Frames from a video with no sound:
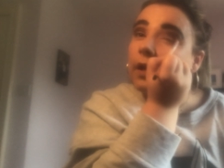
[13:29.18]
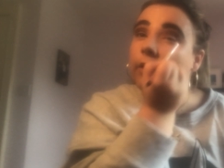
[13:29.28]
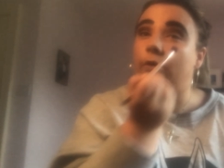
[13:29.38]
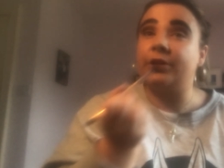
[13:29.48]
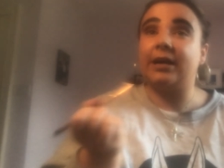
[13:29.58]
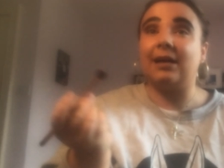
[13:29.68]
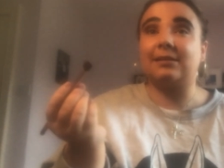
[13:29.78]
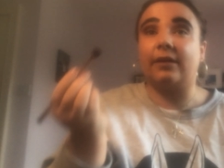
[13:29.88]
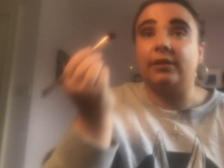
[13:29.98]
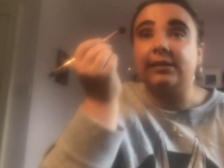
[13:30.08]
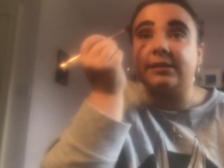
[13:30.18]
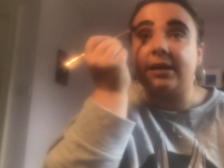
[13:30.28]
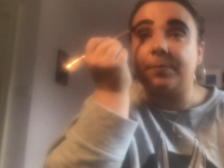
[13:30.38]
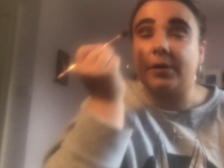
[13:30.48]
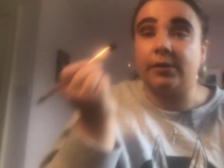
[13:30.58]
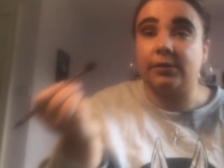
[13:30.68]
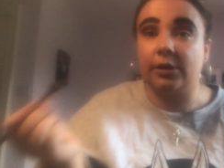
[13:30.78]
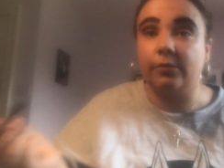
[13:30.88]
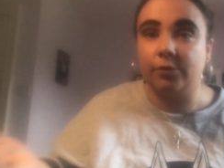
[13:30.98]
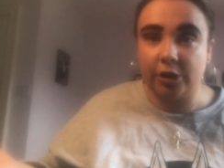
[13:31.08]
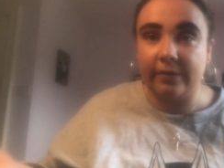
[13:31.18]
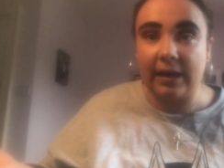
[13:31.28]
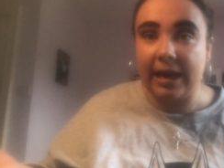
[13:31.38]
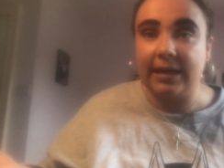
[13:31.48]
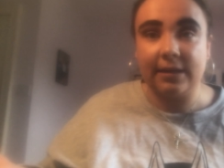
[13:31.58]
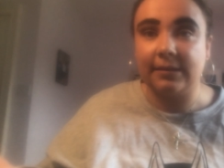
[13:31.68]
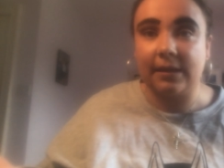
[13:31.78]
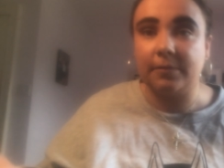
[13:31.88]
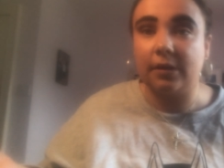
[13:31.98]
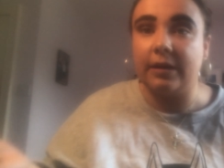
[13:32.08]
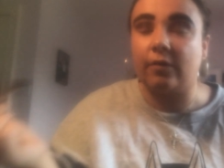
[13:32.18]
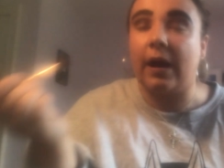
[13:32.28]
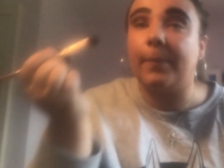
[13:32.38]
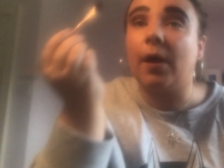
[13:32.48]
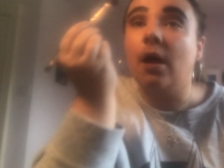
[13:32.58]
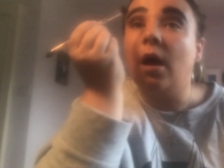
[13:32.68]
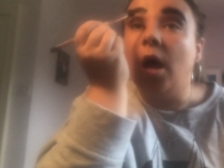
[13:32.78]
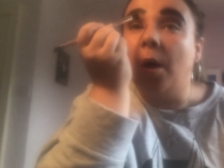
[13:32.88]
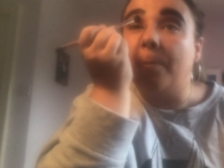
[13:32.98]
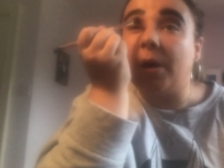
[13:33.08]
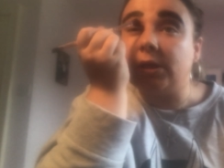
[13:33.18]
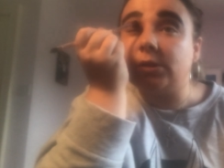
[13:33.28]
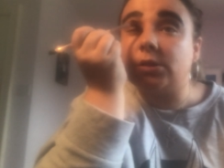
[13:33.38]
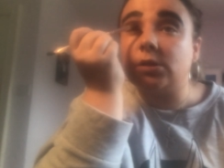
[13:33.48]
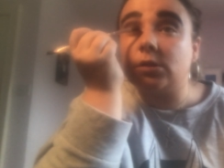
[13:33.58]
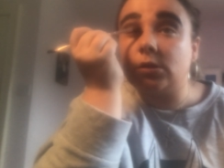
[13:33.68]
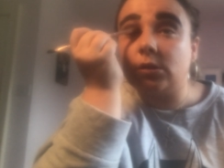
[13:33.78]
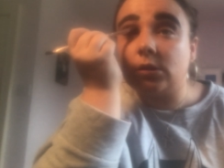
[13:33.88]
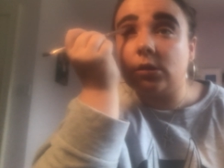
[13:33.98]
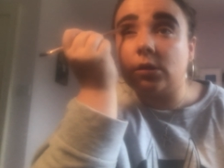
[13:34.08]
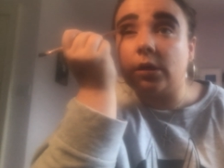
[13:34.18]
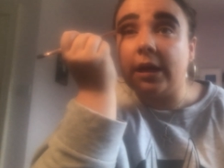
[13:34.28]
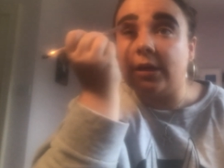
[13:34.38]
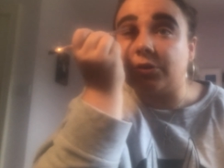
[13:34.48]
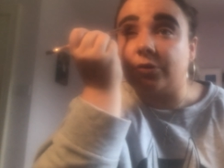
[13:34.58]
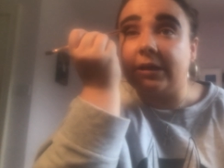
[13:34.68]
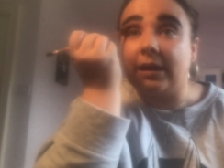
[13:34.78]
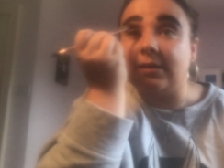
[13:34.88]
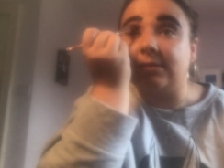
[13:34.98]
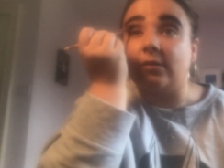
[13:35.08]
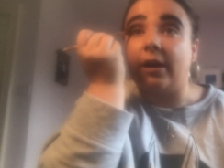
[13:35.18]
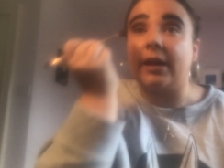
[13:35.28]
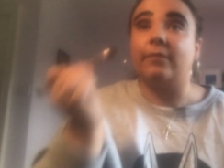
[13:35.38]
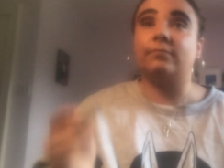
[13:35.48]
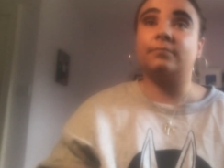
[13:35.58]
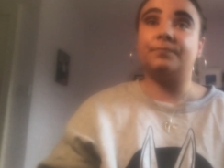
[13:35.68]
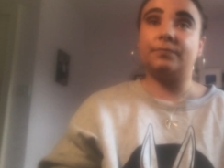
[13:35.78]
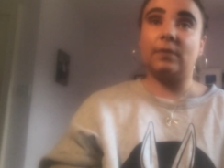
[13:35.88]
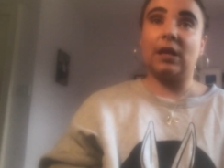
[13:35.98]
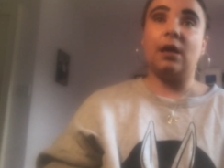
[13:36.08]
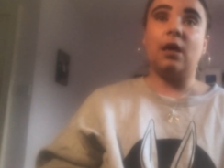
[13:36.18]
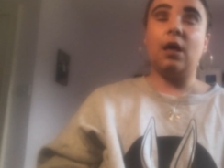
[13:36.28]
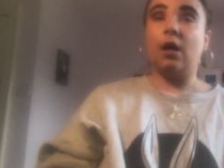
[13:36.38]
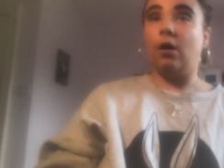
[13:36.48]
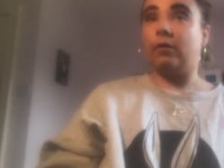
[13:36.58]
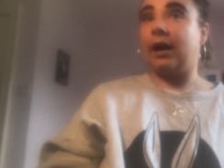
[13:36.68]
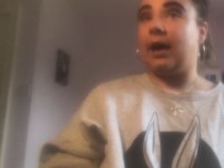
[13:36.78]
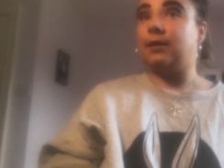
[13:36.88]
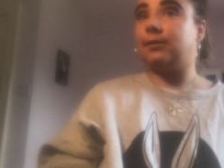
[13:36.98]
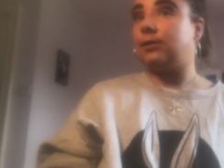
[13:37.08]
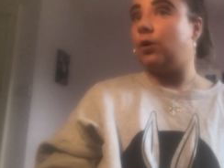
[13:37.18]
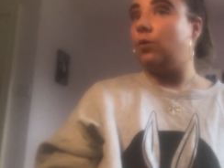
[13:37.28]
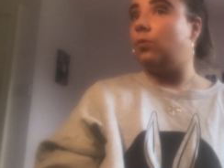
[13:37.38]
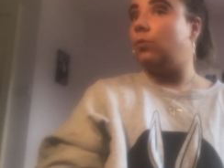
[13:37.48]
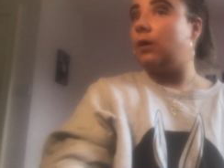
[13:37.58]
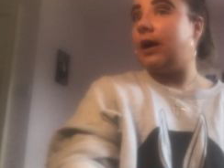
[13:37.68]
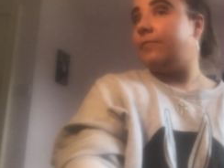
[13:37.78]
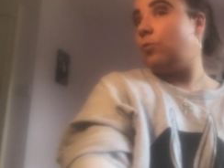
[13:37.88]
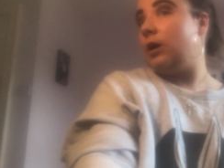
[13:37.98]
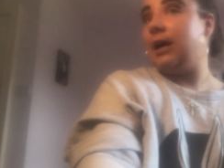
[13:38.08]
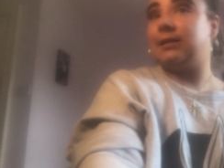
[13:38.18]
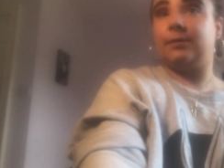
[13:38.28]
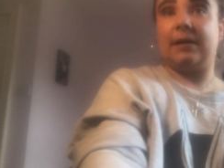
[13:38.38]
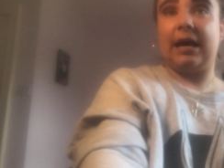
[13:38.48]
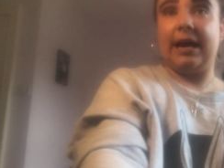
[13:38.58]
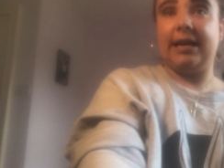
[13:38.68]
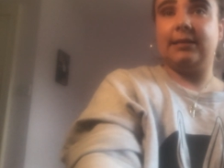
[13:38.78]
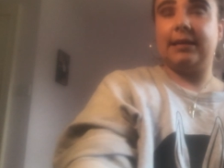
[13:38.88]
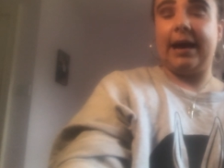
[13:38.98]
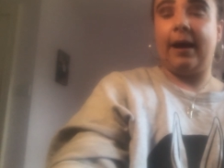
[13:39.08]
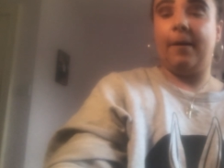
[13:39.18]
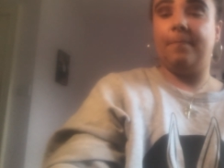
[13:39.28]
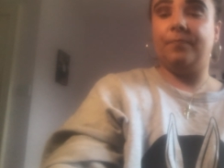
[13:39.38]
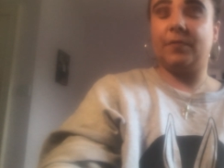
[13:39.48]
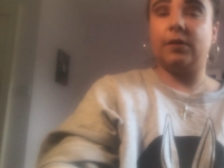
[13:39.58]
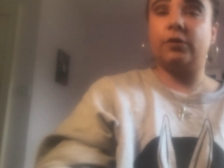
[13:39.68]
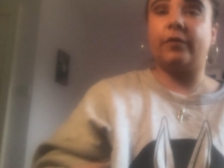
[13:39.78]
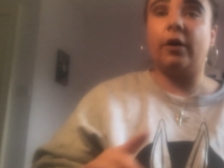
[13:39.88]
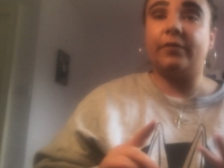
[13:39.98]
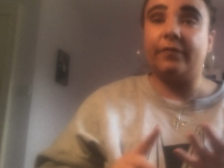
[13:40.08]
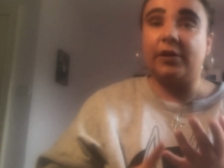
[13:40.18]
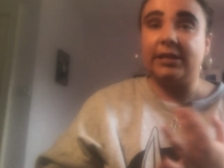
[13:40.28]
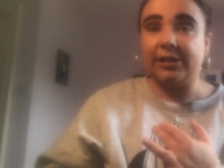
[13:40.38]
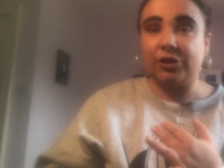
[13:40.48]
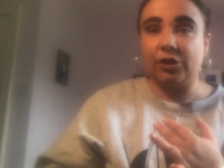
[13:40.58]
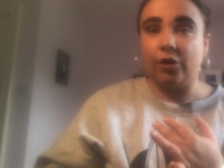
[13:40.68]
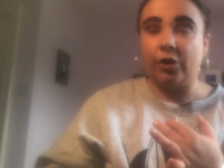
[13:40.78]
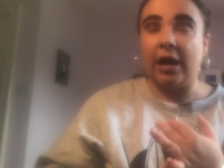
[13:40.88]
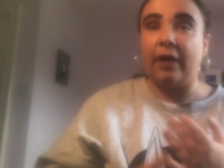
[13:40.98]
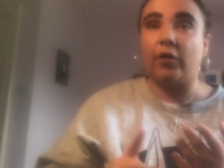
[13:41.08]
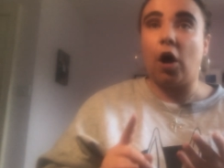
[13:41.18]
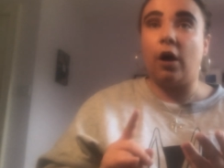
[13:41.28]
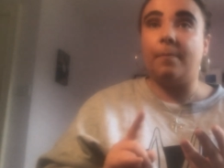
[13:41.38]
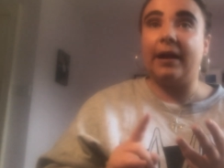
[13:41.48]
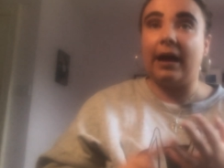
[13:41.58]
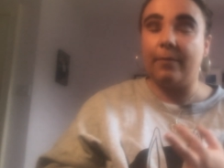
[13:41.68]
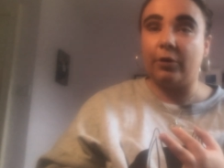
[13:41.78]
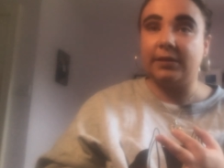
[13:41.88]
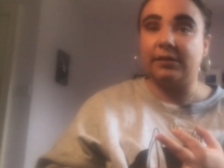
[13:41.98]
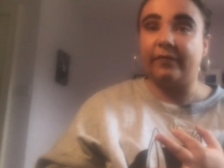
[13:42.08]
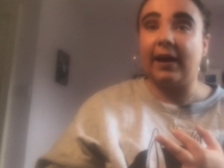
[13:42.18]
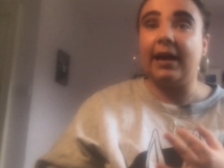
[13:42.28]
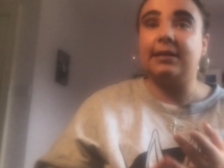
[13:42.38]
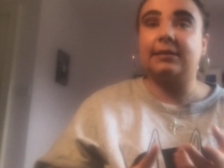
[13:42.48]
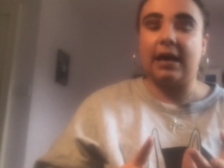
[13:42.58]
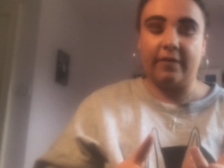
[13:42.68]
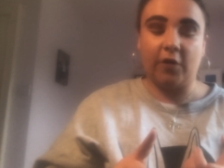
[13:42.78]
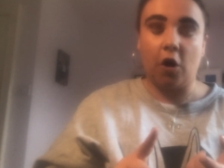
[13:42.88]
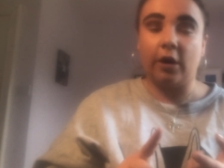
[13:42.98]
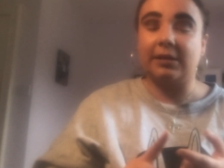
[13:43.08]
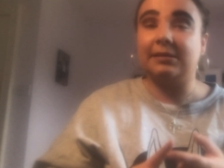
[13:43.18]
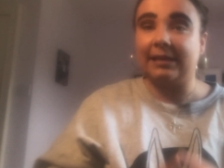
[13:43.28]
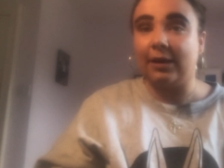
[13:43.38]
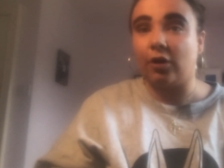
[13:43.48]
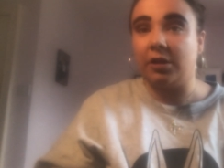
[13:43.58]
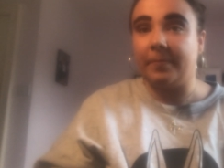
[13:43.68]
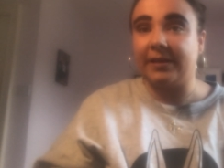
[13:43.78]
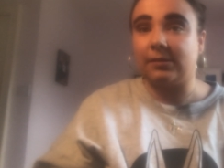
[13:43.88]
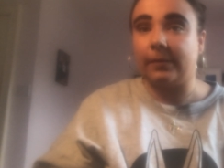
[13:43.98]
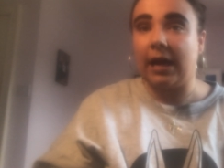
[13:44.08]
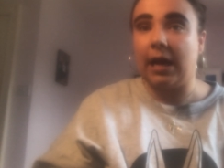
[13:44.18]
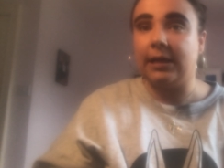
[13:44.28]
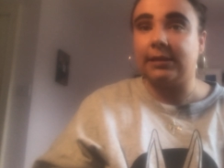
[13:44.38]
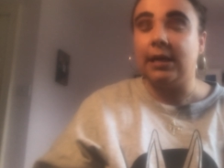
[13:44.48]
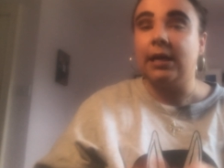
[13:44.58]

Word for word: And I know you guys can't really see it because, you know, due to the lighting, it's absolutely crap. But it looks really nice already. Okay, so I've more or less applied, um, so I've got the foundation on, I've got my eyebrows defined, I've got concealer on the base of my eyelid,